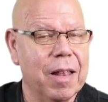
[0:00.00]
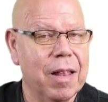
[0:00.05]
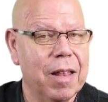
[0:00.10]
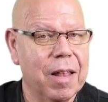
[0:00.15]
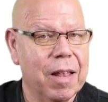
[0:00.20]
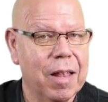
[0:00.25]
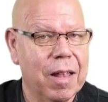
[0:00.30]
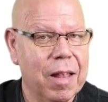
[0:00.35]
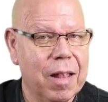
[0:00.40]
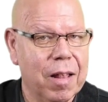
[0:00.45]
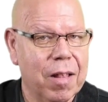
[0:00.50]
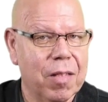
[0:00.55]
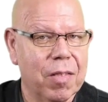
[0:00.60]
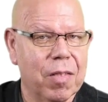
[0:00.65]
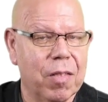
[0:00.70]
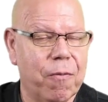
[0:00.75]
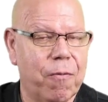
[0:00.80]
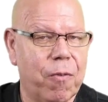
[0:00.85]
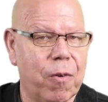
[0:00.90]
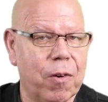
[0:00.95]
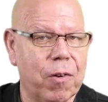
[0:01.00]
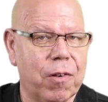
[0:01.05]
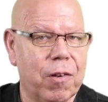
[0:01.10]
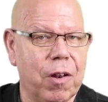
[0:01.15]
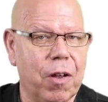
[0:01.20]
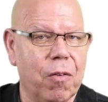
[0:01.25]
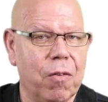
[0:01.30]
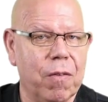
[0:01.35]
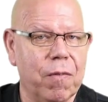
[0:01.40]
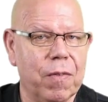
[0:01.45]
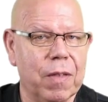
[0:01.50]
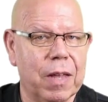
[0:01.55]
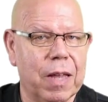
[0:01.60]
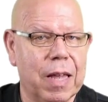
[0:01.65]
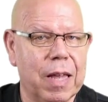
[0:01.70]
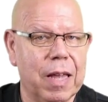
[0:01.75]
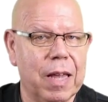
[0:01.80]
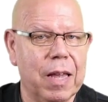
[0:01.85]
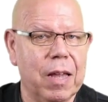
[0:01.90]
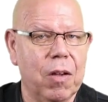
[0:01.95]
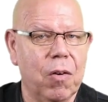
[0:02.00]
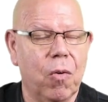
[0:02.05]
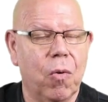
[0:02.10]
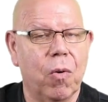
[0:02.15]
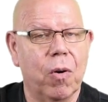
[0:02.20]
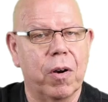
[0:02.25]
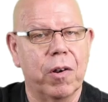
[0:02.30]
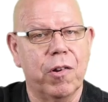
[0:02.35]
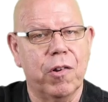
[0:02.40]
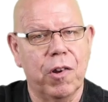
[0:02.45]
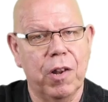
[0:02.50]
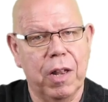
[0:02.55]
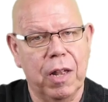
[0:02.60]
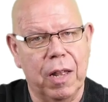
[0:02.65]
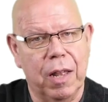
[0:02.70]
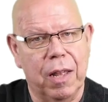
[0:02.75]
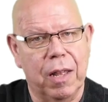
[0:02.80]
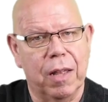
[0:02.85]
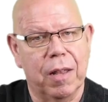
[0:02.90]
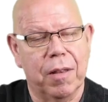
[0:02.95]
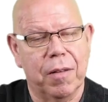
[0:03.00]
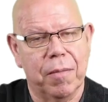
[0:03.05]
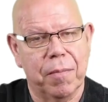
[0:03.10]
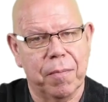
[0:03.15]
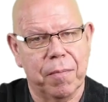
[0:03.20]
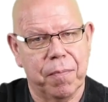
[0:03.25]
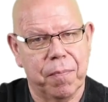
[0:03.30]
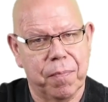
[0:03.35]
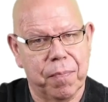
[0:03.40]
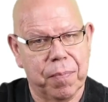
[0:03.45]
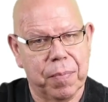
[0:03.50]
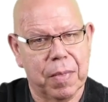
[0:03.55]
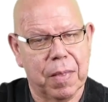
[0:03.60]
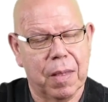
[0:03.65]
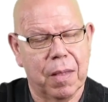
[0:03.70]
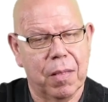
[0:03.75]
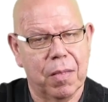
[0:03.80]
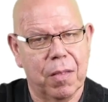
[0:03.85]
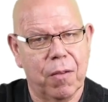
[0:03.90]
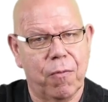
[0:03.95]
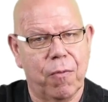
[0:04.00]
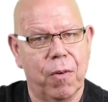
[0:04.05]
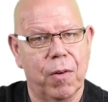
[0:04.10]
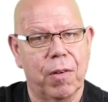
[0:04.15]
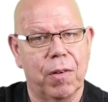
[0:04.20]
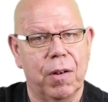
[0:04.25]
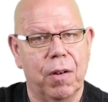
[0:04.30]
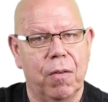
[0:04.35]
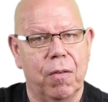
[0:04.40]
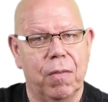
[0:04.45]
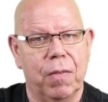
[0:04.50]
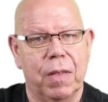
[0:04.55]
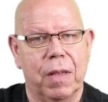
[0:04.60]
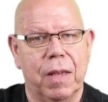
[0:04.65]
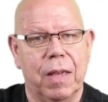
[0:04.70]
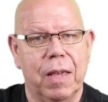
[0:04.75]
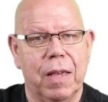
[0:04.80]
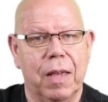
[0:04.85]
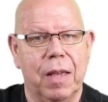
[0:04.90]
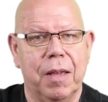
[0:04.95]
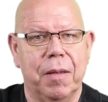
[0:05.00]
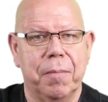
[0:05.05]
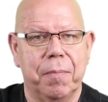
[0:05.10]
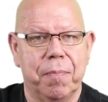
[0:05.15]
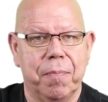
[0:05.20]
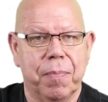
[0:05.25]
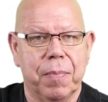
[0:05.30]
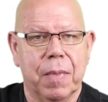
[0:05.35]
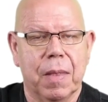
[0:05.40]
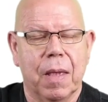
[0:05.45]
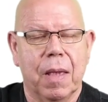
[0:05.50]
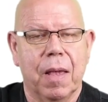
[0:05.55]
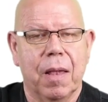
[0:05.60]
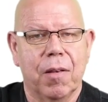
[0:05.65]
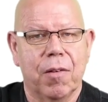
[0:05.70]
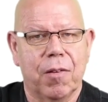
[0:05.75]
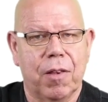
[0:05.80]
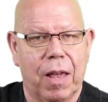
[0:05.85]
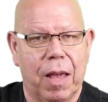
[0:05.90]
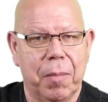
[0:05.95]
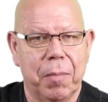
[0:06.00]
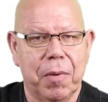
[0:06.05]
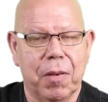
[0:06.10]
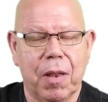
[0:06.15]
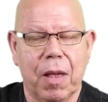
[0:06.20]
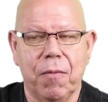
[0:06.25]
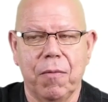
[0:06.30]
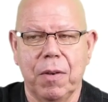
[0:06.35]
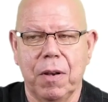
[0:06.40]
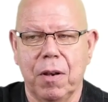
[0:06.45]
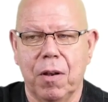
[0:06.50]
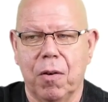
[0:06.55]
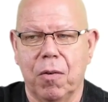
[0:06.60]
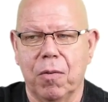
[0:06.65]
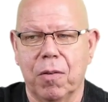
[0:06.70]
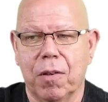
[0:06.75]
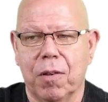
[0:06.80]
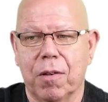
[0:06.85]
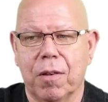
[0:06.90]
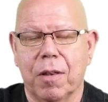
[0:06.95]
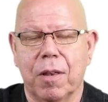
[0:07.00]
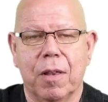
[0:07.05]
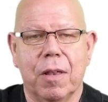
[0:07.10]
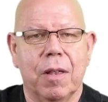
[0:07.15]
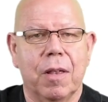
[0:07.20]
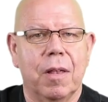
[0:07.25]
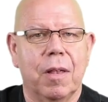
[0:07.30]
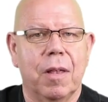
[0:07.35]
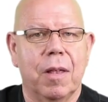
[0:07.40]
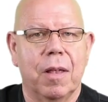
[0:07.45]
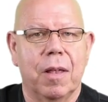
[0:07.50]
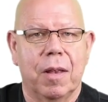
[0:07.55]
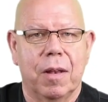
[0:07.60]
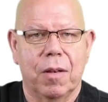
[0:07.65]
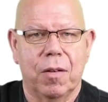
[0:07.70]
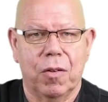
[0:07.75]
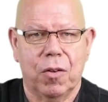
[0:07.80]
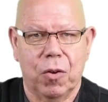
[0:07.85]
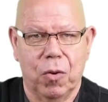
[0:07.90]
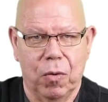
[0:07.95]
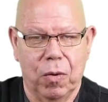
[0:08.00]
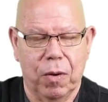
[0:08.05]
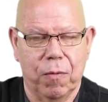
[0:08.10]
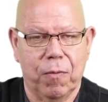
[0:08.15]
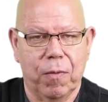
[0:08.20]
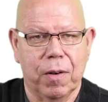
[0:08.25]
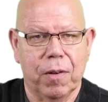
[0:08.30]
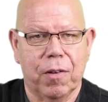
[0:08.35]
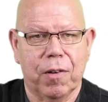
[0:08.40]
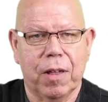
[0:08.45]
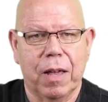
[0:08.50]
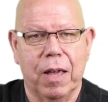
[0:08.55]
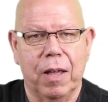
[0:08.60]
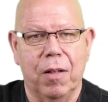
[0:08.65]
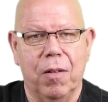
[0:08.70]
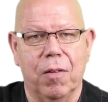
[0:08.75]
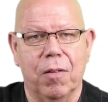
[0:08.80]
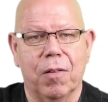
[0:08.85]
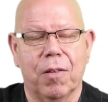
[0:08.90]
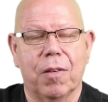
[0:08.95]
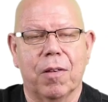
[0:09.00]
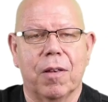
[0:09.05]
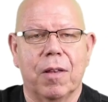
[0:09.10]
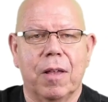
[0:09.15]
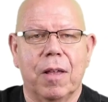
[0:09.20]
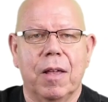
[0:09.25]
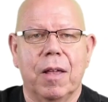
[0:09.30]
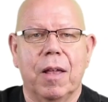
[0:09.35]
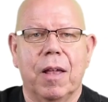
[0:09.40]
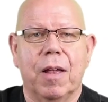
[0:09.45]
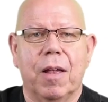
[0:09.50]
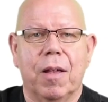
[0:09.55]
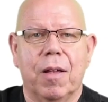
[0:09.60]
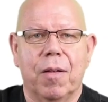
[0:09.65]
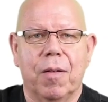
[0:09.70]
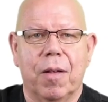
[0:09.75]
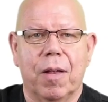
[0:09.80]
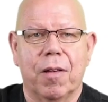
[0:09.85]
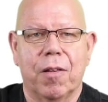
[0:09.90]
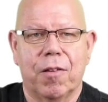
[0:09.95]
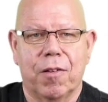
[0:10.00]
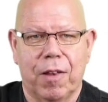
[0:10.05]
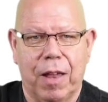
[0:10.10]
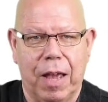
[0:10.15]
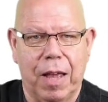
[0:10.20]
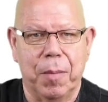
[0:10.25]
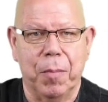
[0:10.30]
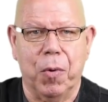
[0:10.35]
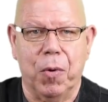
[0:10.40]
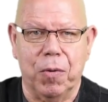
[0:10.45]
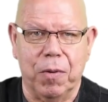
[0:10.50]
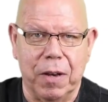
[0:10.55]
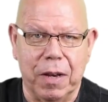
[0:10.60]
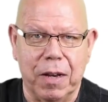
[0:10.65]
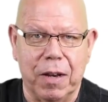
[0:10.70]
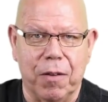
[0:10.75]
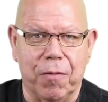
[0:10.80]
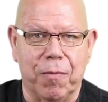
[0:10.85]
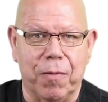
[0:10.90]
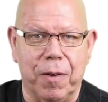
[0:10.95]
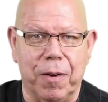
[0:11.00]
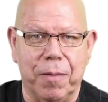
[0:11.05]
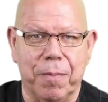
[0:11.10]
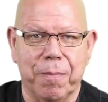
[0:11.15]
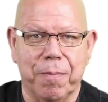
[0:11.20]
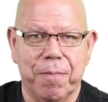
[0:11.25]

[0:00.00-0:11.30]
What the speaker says: the first note of the key or G the first note of the key. Same 7 notes, 2 different scales, same only different.